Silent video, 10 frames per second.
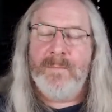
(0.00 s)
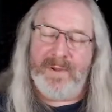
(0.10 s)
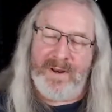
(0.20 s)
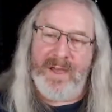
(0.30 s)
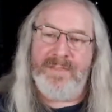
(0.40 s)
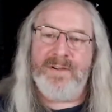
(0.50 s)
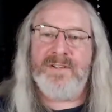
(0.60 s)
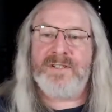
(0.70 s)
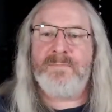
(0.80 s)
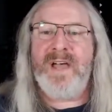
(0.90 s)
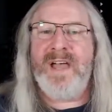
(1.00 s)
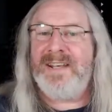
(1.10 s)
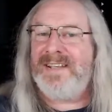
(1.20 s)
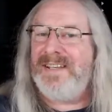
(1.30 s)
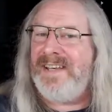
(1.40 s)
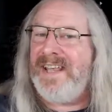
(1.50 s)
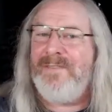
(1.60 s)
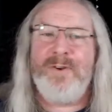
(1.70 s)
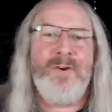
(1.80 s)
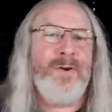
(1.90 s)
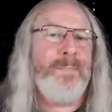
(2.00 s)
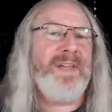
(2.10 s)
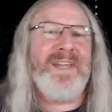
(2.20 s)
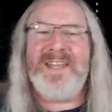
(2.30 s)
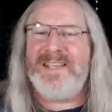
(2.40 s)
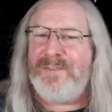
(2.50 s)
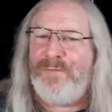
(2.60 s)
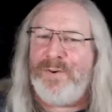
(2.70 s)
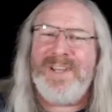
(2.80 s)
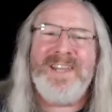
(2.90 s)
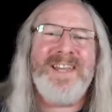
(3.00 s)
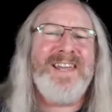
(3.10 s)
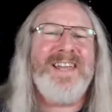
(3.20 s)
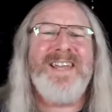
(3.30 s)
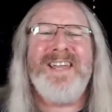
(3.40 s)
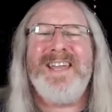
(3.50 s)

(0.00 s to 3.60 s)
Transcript: but others might never be free.